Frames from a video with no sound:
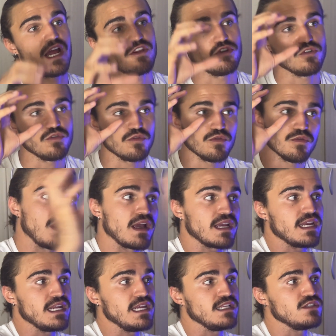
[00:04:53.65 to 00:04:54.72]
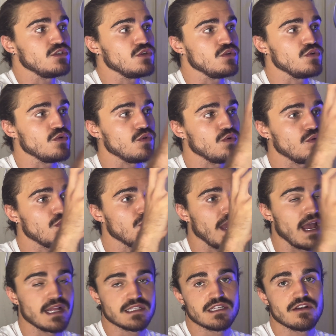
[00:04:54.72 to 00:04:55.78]
and you plug it into your
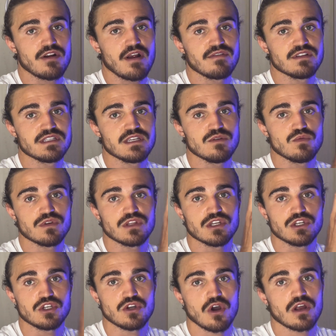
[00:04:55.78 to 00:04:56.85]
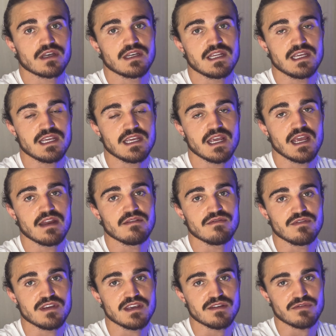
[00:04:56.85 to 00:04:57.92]
Antigravity with a
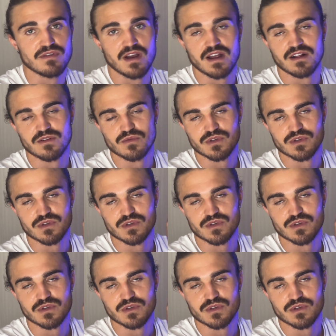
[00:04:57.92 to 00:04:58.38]
.env file,